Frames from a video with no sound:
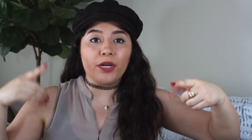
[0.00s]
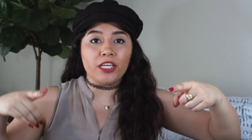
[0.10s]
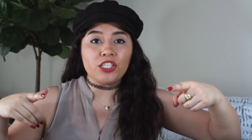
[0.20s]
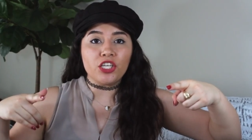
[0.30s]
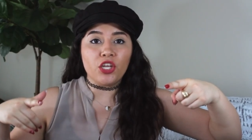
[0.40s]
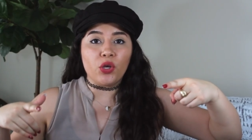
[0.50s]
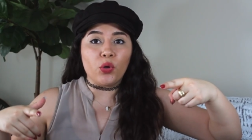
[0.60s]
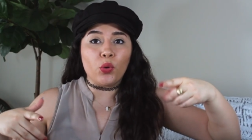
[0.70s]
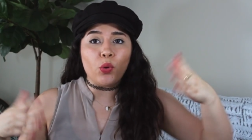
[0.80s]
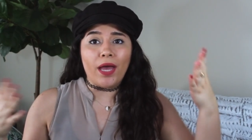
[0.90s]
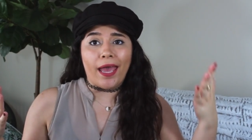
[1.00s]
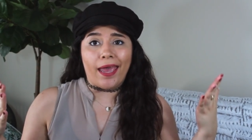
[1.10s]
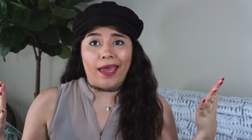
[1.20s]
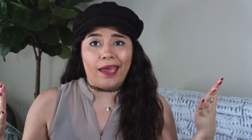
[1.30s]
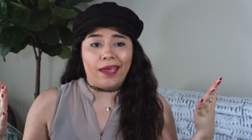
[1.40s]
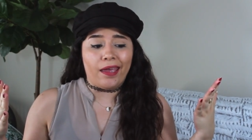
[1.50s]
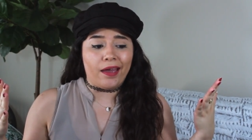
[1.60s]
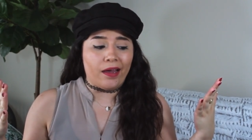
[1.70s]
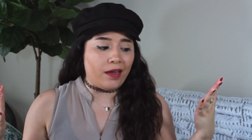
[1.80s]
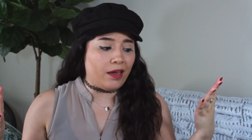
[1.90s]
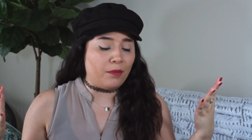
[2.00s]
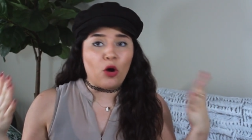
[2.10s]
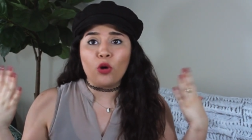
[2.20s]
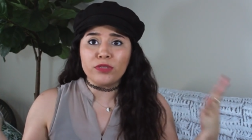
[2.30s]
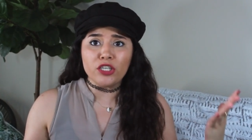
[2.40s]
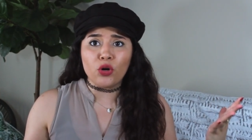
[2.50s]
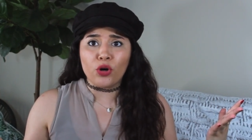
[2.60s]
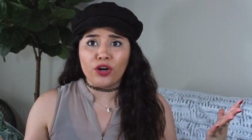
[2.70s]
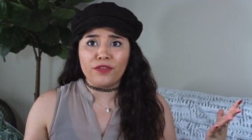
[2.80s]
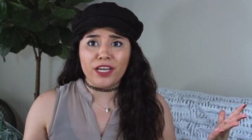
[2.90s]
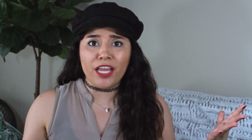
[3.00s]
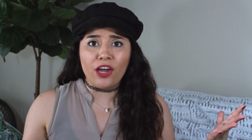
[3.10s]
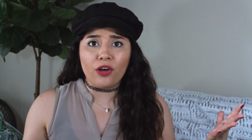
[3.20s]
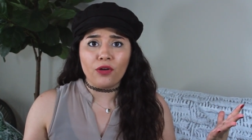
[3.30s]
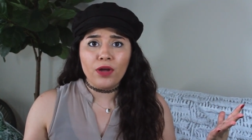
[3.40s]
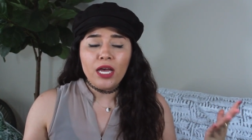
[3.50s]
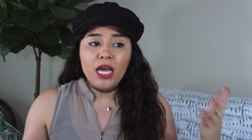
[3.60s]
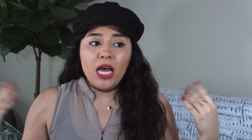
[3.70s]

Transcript: bringing to you a um, home decor video.